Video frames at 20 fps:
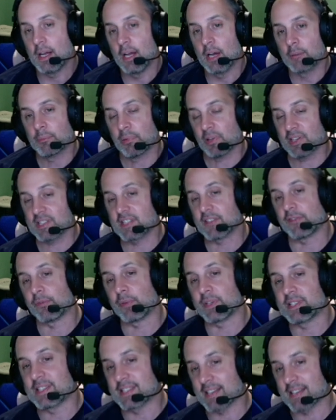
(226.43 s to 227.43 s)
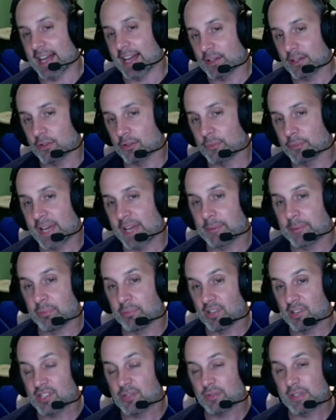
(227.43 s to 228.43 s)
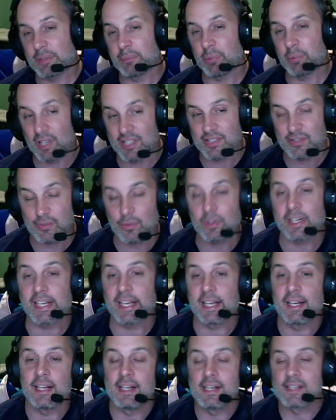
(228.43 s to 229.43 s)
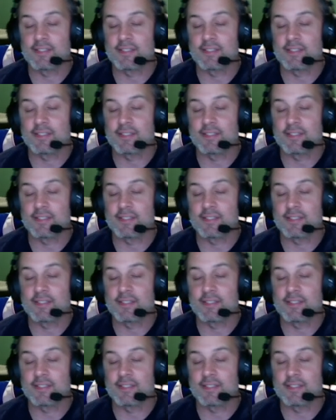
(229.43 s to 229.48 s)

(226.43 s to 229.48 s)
Plus, if we cycled, we get +3/+3.